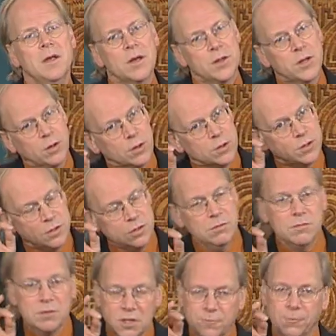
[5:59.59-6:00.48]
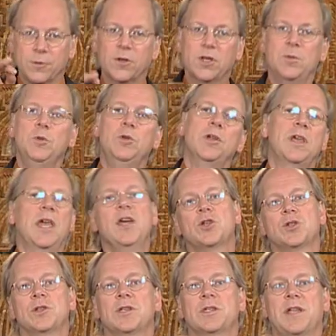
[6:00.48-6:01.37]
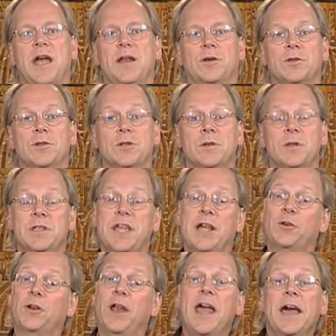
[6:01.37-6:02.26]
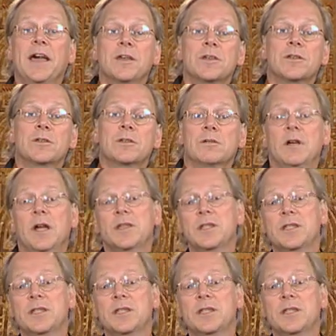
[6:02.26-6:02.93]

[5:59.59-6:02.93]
There are two different communication standards, Standard X and